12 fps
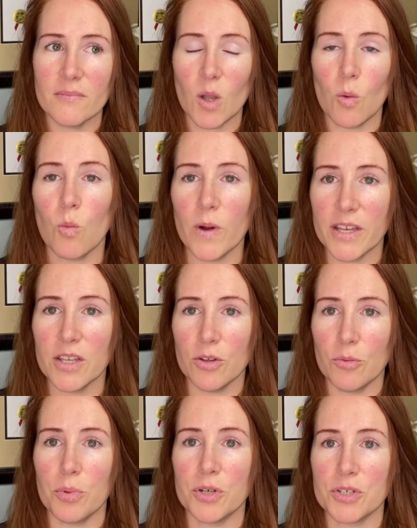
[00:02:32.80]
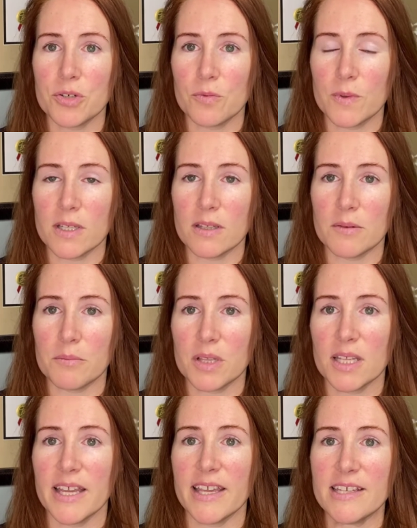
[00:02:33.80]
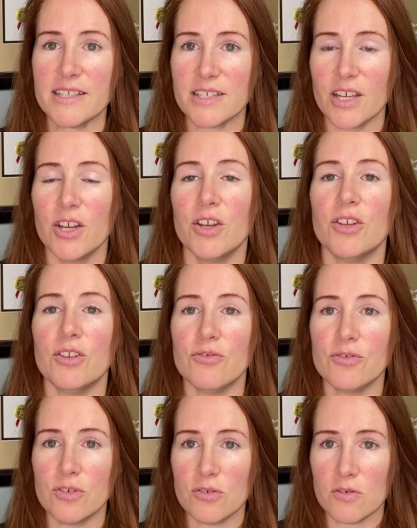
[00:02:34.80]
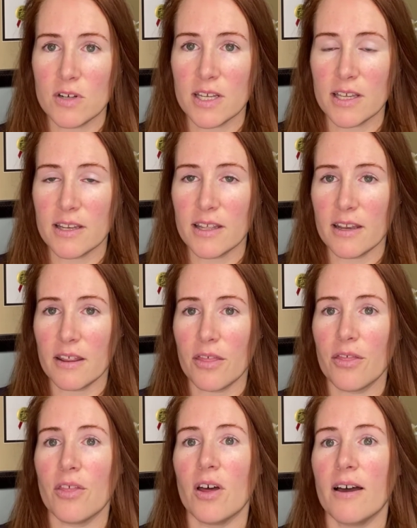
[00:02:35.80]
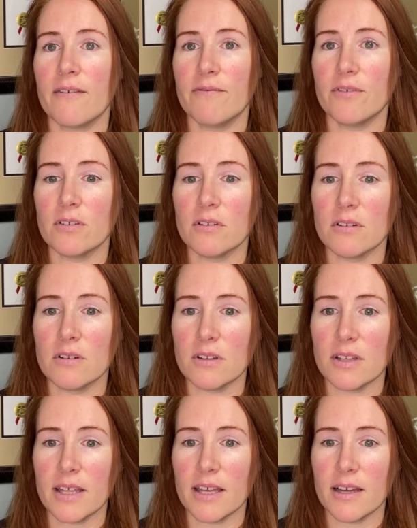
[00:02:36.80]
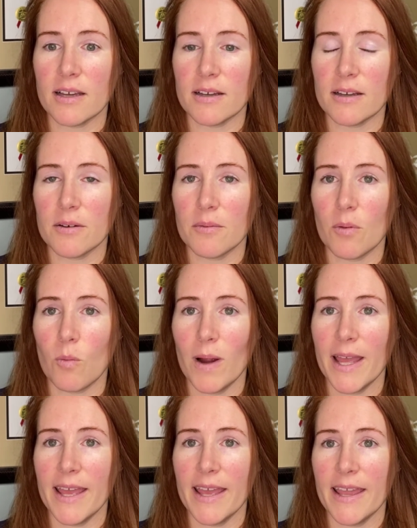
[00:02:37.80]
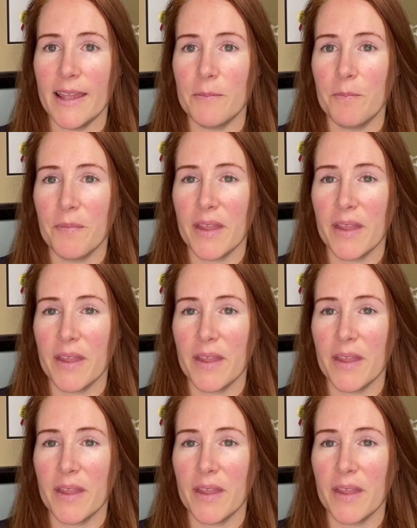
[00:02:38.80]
when you put your will in place, you do it in a thoughtful way,